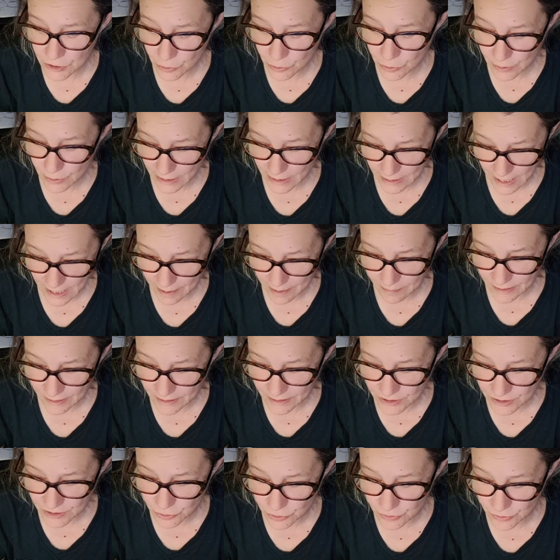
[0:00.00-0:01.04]
that
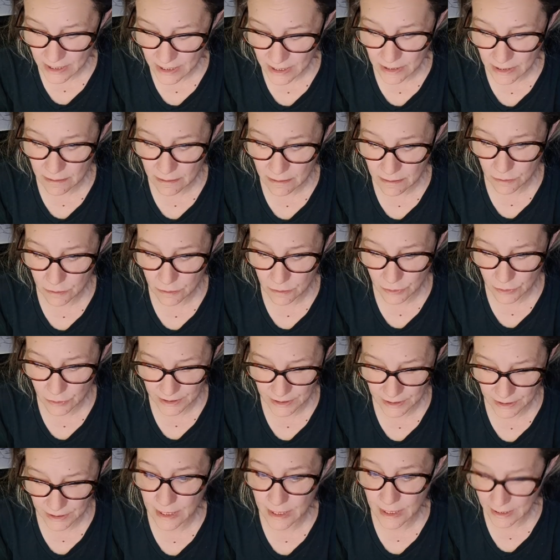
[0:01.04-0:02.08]
happens. So that
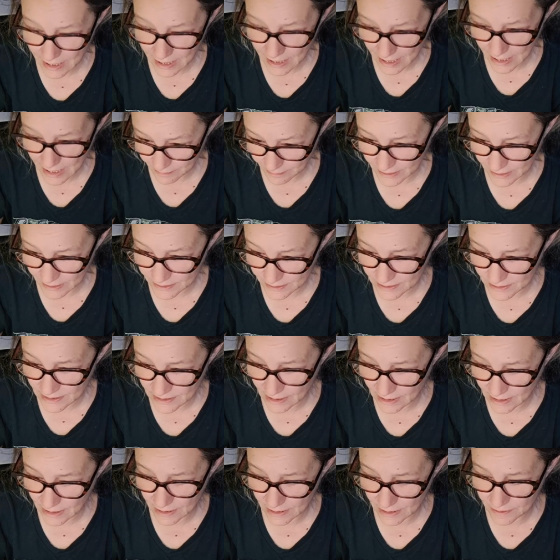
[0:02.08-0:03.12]
happens,
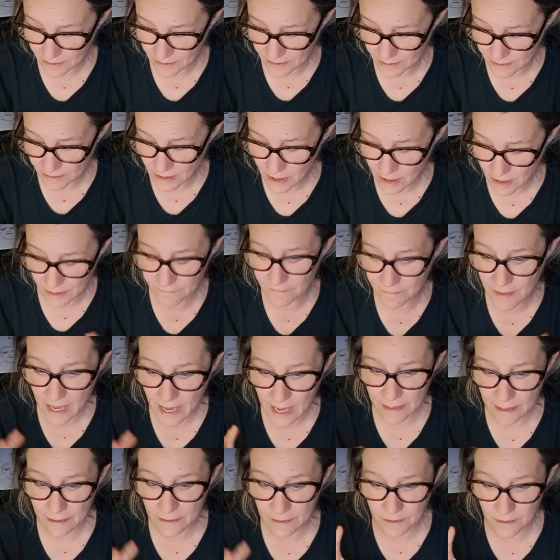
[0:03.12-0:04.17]
and
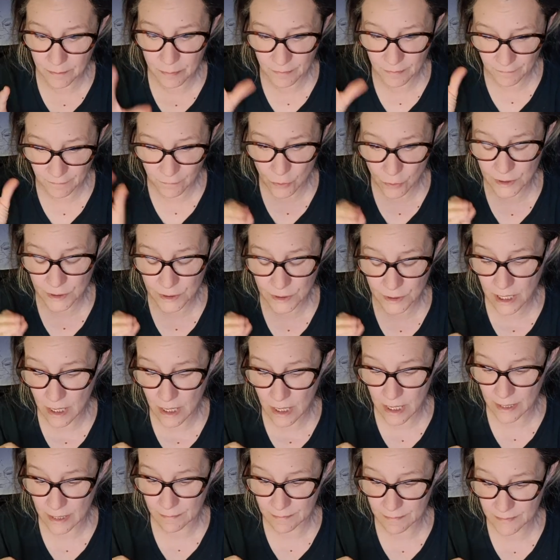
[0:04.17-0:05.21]
the before
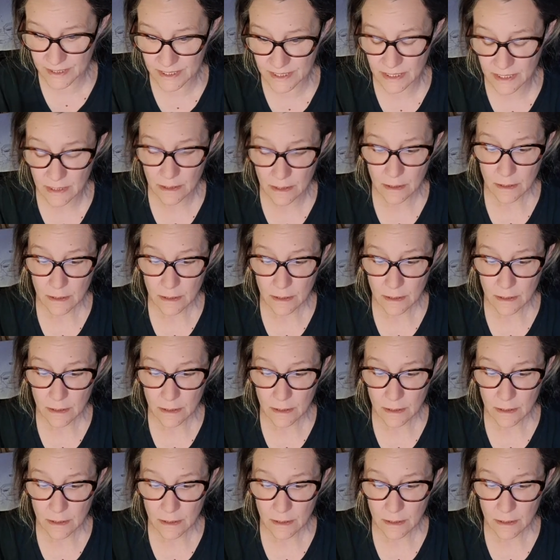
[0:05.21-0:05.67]
times